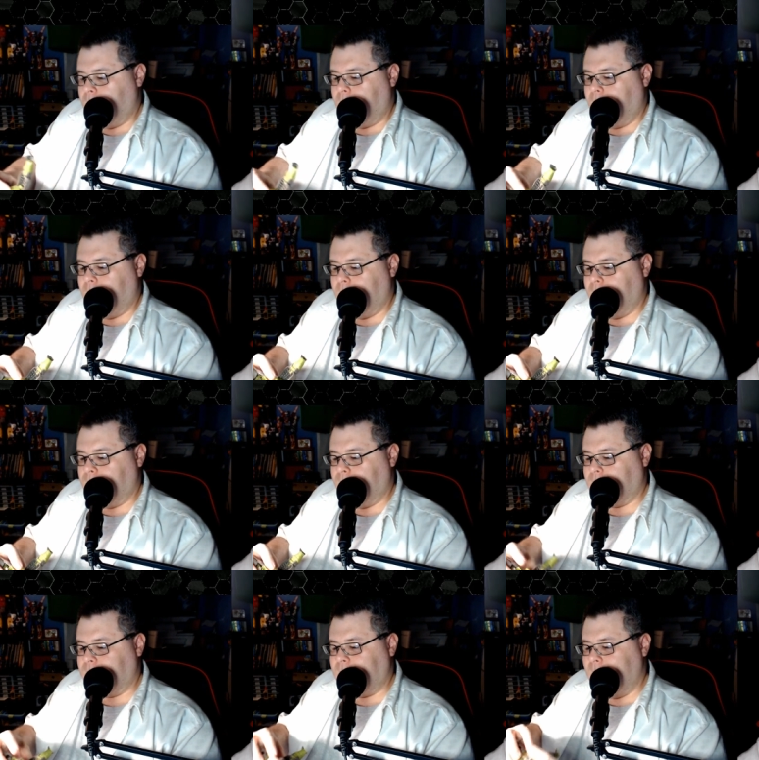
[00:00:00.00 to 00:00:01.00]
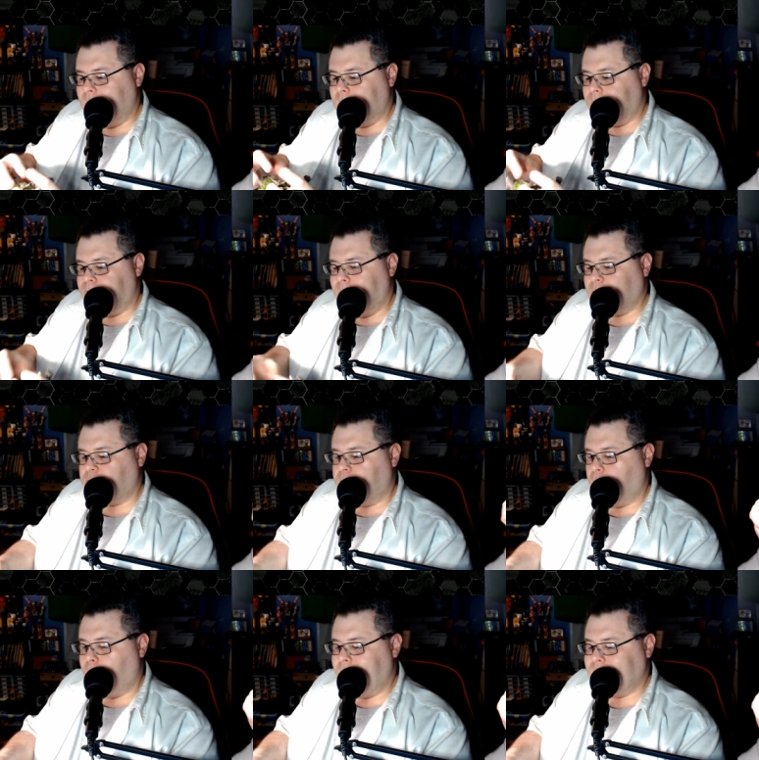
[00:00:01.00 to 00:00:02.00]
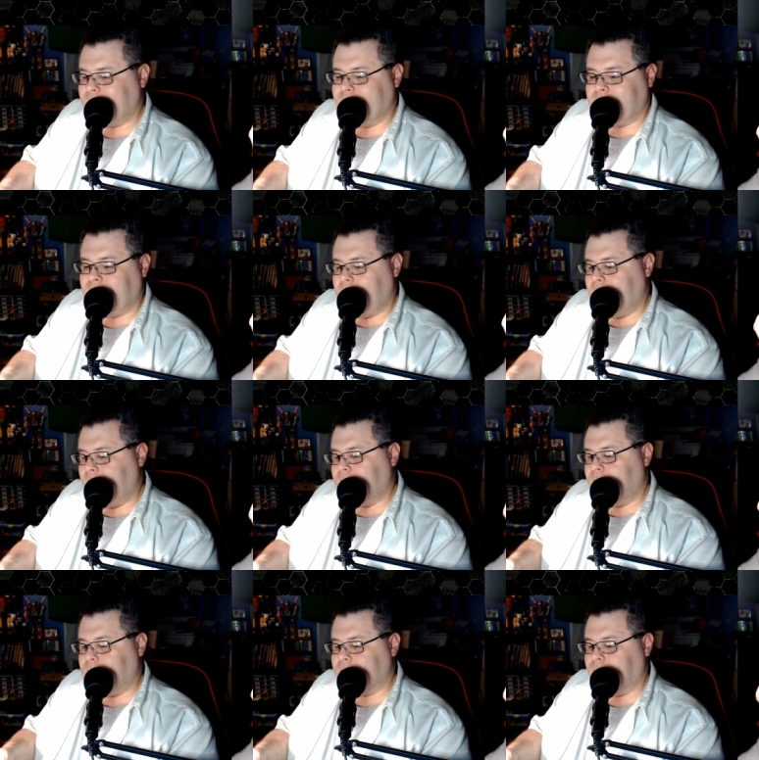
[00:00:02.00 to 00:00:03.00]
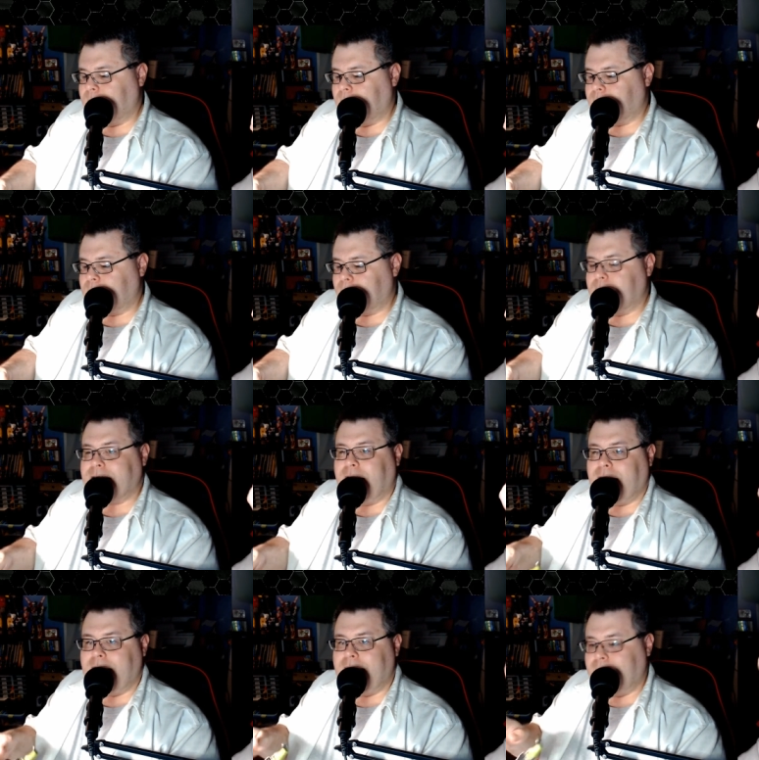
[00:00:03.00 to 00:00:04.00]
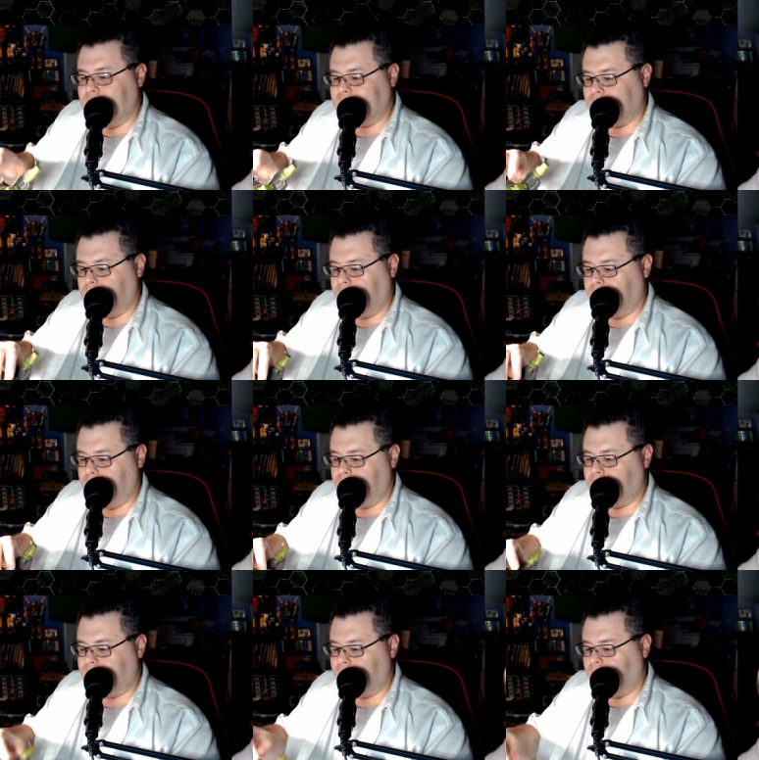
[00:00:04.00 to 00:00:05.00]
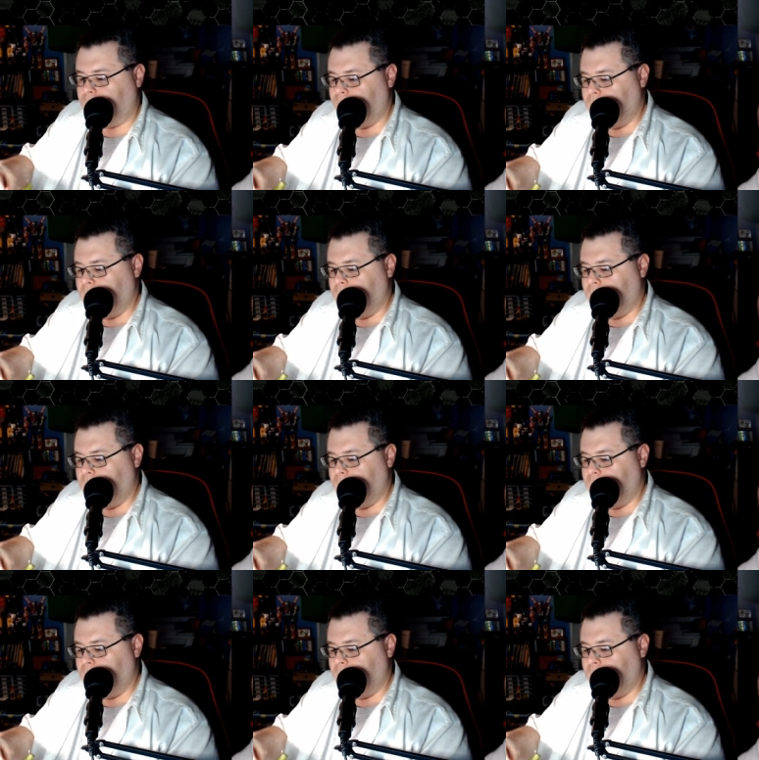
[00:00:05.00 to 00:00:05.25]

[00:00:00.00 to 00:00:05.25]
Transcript: And kind of make sure the waist is aligned, because if it goes misaligned, it makes it a little bit more difficult.